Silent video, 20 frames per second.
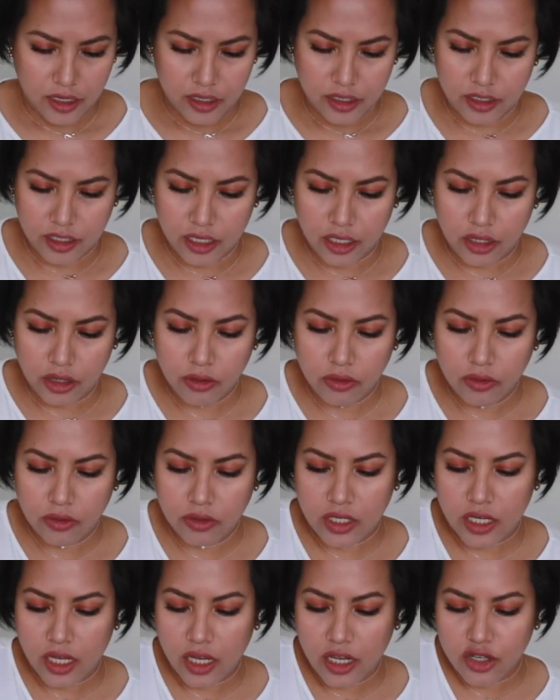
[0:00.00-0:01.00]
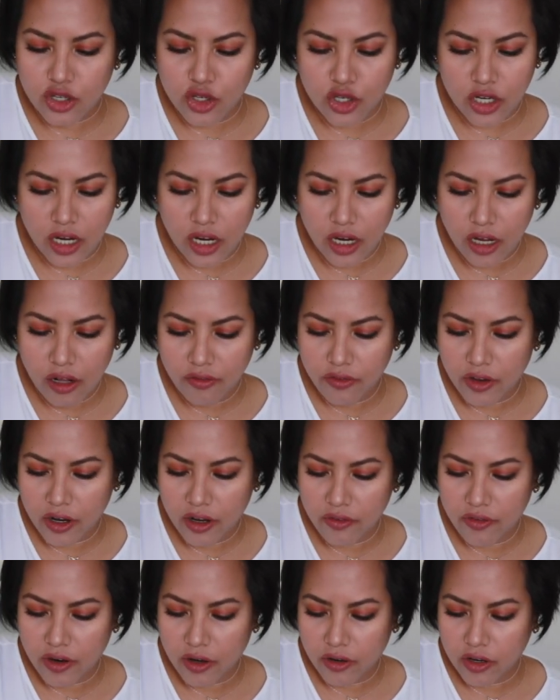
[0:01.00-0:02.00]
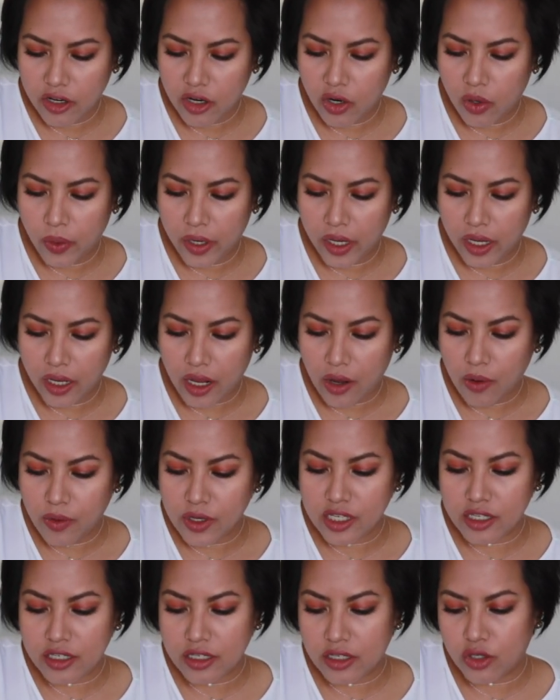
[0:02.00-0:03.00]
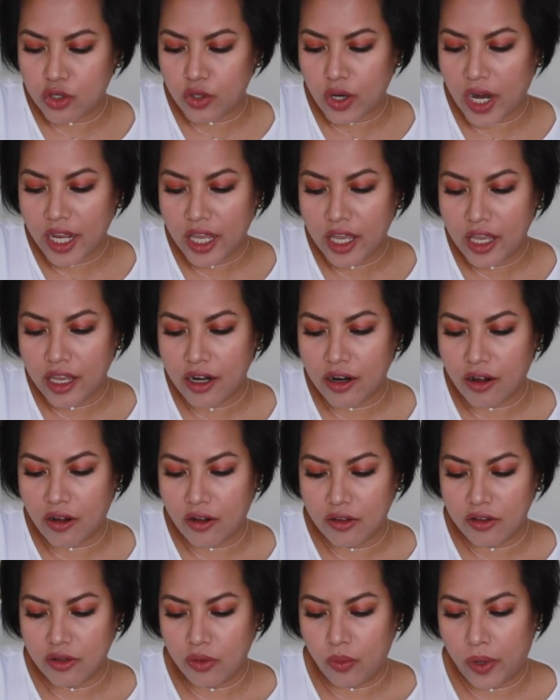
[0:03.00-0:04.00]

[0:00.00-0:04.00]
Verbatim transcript: Sent through DHL, very, very quick. I was tracking it all the